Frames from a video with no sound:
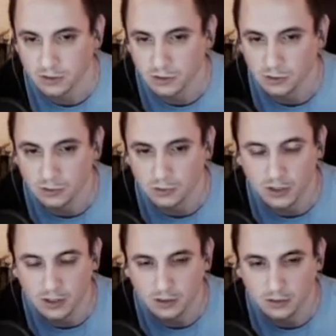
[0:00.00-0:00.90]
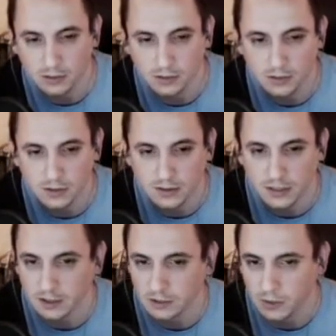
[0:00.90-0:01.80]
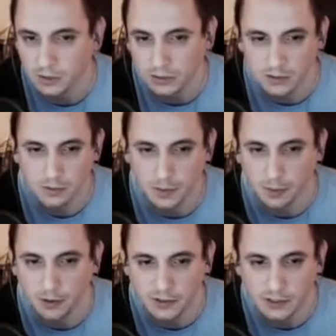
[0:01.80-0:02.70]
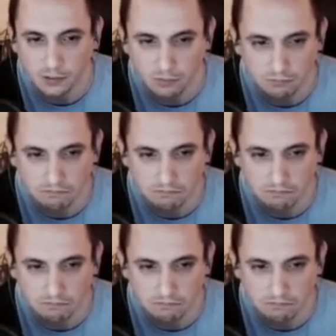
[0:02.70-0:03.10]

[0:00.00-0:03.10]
to say as well? This be a perfect time?